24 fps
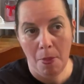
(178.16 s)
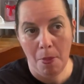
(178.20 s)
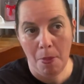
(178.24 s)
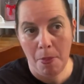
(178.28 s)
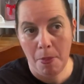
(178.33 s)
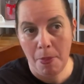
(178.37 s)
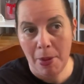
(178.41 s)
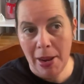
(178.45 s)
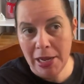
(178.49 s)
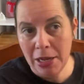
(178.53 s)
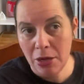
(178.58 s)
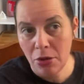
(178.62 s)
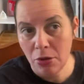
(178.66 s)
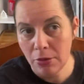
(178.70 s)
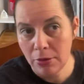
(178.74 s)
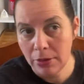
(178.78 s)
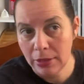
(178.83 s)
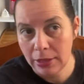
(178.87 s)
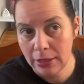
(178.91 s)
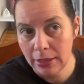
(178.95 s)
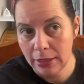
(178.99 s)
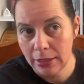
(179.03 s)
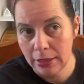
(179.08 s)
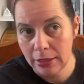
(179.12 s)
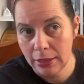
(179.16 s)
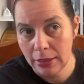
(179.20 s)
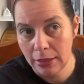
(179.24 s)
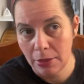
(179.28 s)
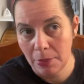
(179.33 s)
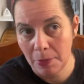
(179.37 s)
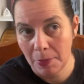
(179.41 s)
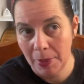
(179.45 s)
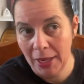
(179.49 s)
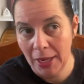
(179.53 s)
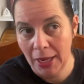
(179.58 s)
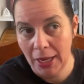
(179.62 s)
bundle
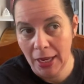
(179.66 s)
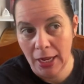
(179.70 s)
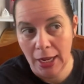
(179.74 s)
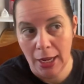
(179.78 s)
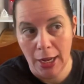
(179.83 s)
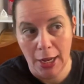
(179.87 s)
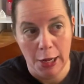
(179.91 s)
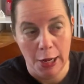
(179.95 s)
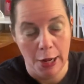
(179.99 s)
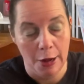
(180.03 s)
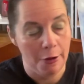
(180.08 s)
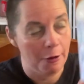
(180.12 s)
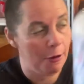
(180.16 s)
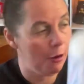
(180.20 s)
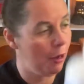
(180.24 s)
system in